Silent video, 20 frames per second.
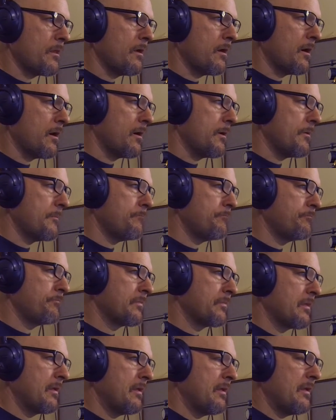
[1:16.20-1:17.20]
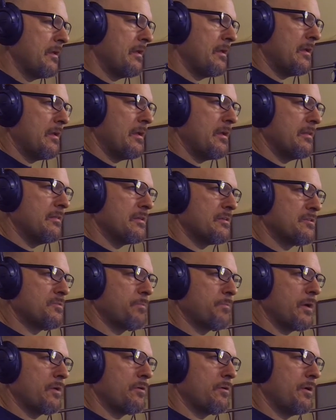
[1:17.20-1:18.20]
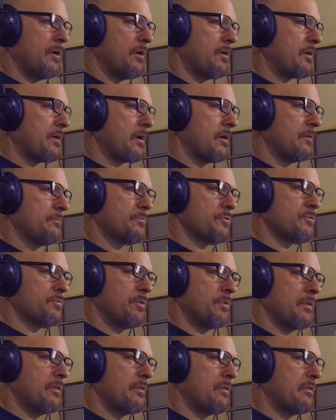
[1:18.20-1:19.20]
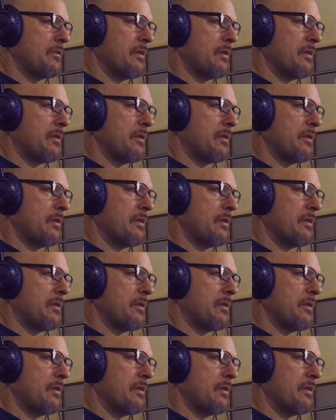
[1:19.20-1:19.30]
And this bundle here comes with